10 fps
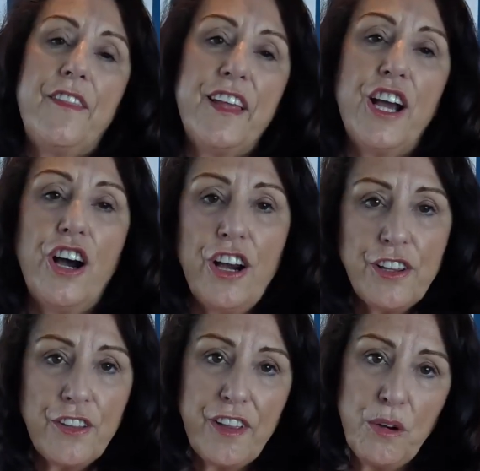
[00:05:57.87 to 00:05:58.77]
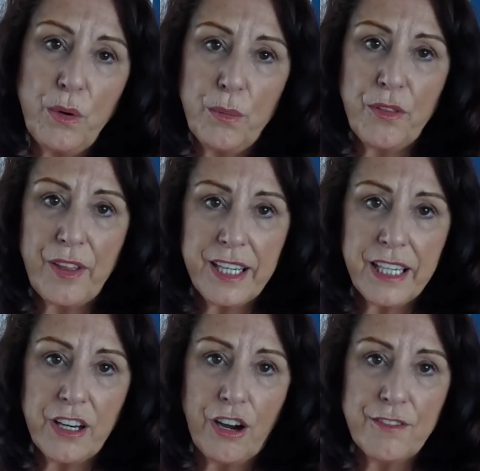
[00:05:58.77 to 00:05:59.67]
The other thing we were
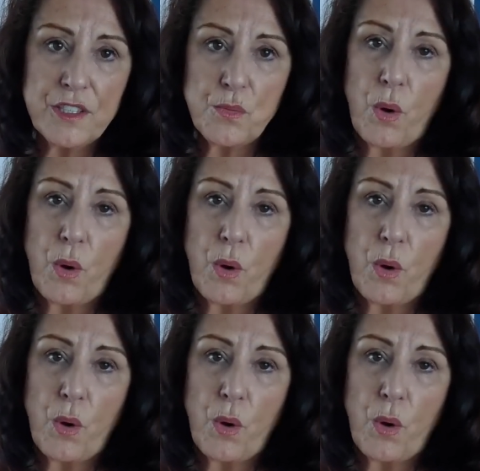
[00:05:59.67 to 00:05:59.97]
thinking of as